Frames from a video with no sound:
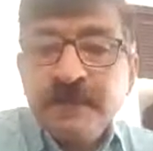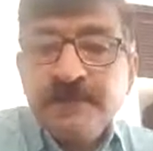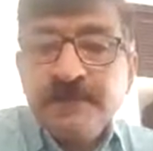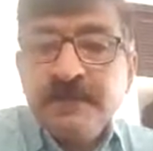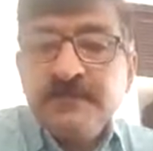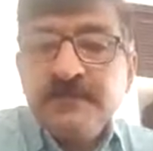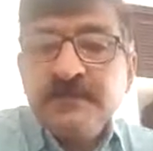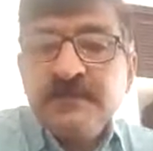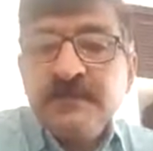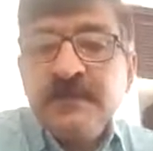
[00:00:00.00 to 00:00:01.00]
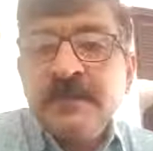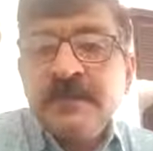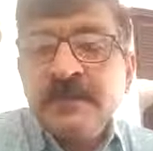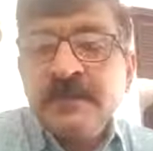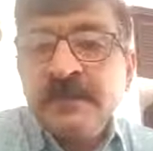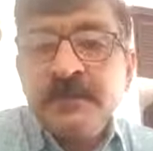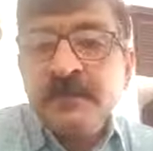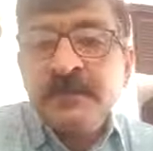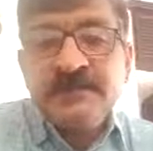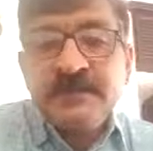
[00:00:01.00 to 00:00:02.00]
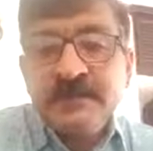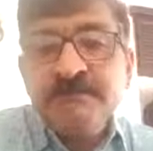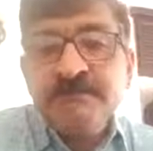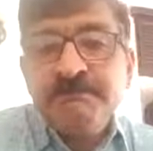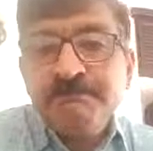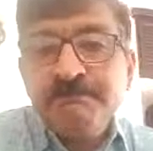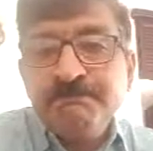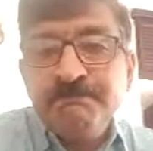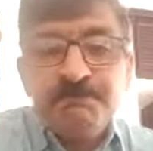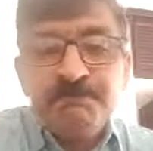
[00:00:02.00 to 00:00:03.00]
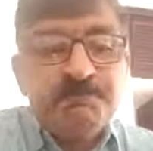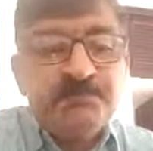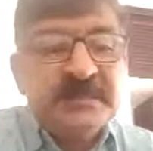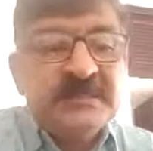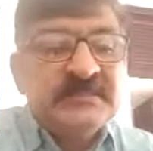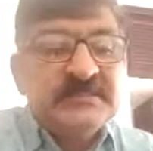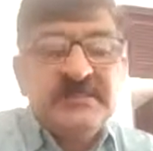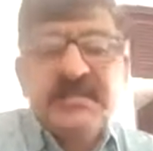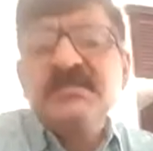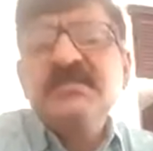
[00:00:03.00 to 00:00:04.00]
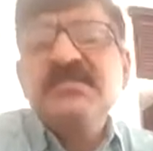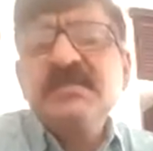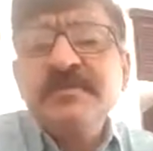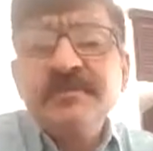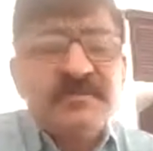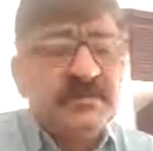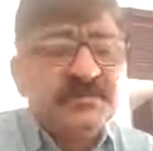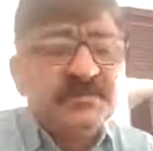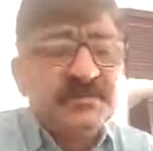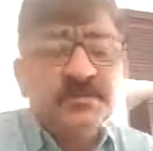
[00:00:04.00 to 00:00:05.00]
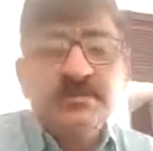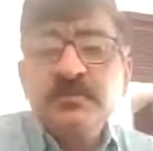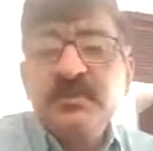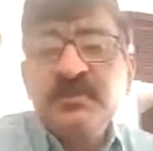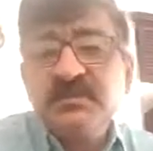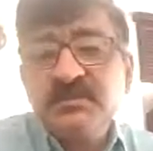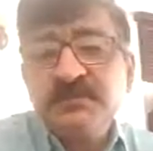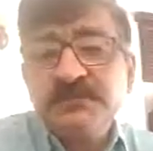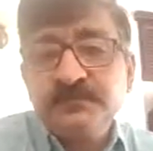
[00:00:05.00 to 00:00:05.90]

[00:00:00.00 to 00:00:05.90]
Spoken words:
Because it's a acute lesion, it is extremely sensitive to touch.